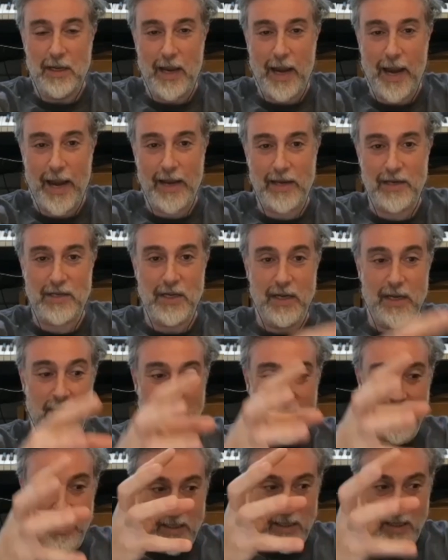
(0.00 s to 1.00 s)
and
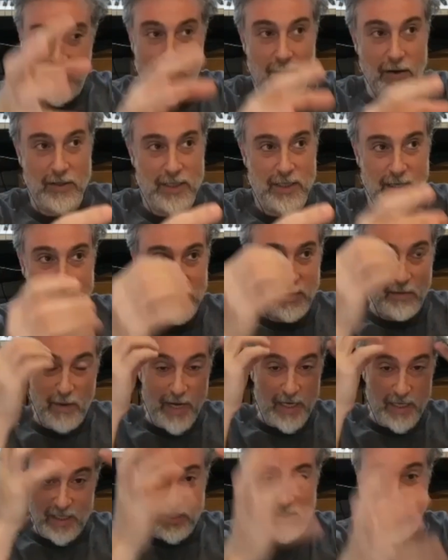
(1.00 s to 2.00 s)
it allows us to
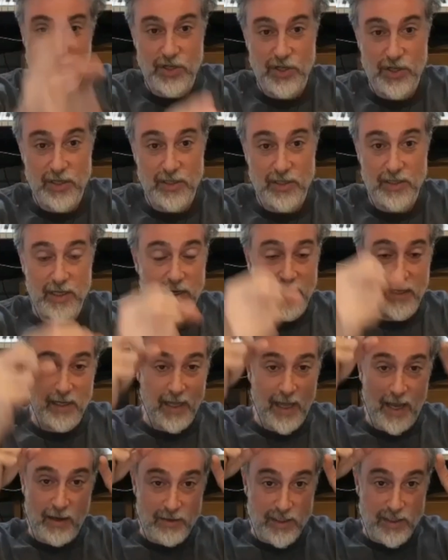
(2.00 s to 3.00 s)
make decisions and it
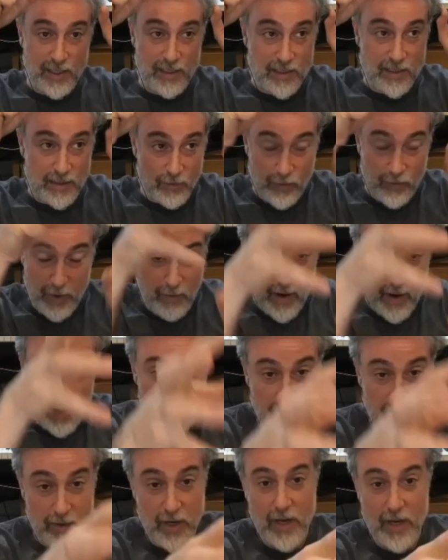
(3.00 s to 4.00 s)
allows us to
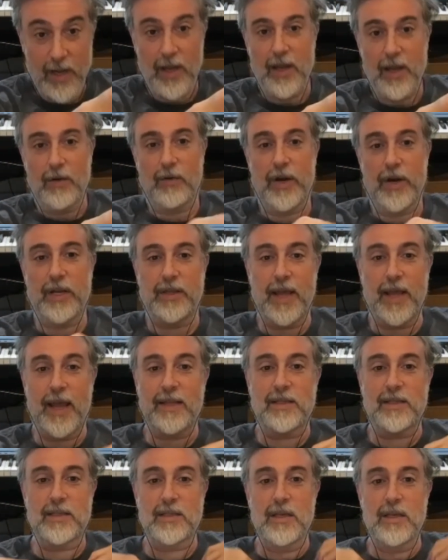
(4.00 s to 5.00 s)
remember, right?
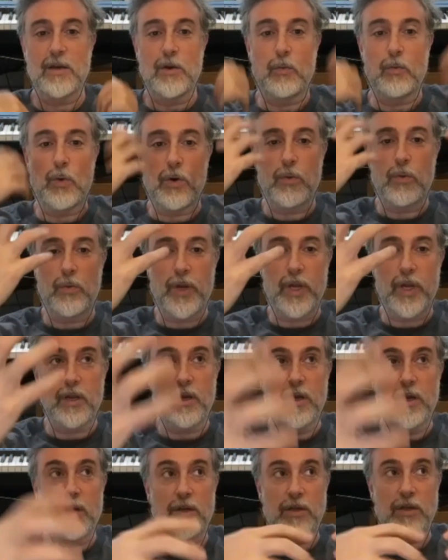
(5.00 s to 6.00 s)
That's what we
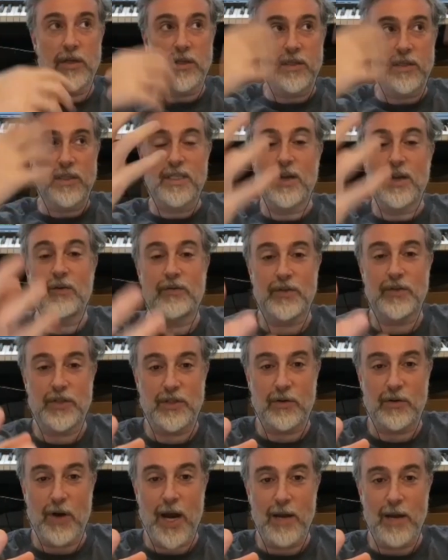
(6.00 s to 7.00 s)
self
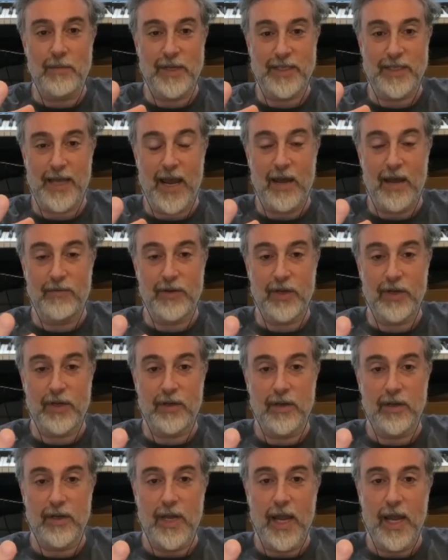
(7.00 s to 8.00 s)
describe as having.
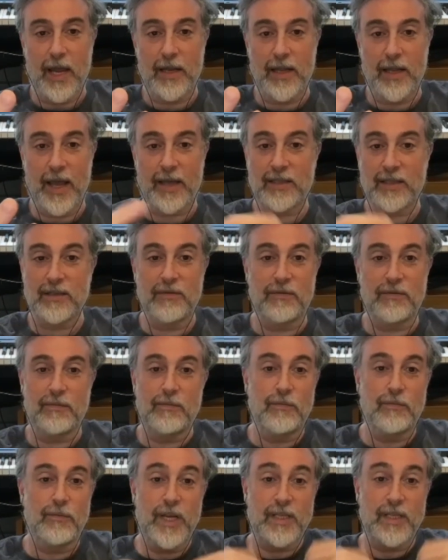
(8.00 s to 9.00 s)
And that's a,
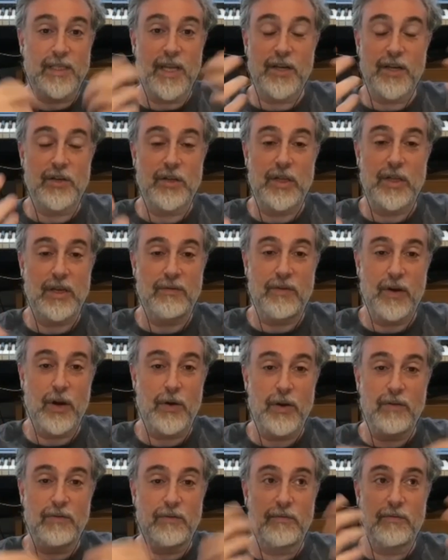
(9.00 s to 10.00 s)
essentially a
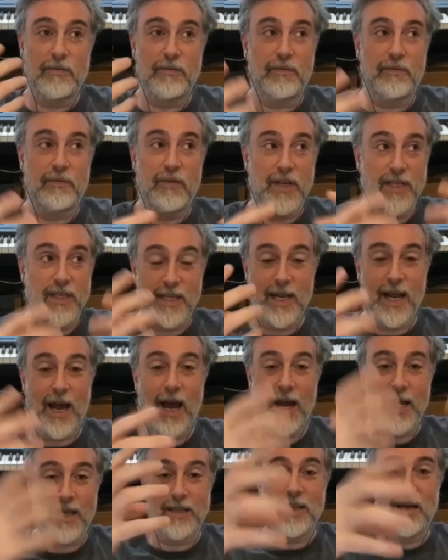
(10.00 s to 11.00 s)
very fuzzy,
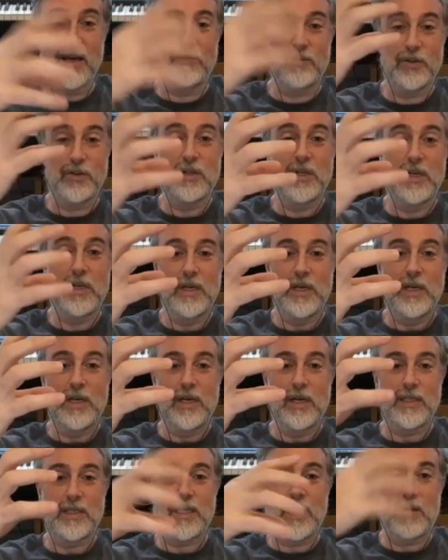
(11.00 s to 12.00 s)
high level
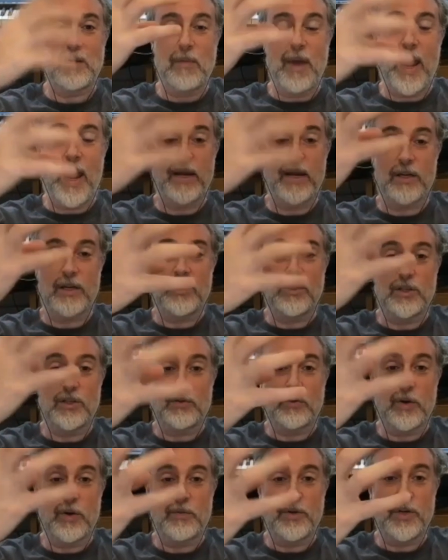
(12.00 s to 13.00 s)
schematic
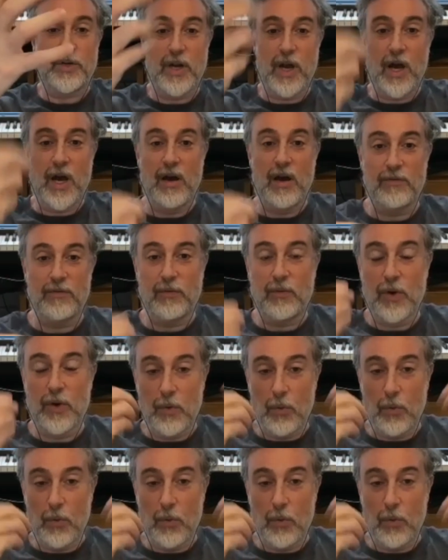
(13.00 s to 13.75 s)
description of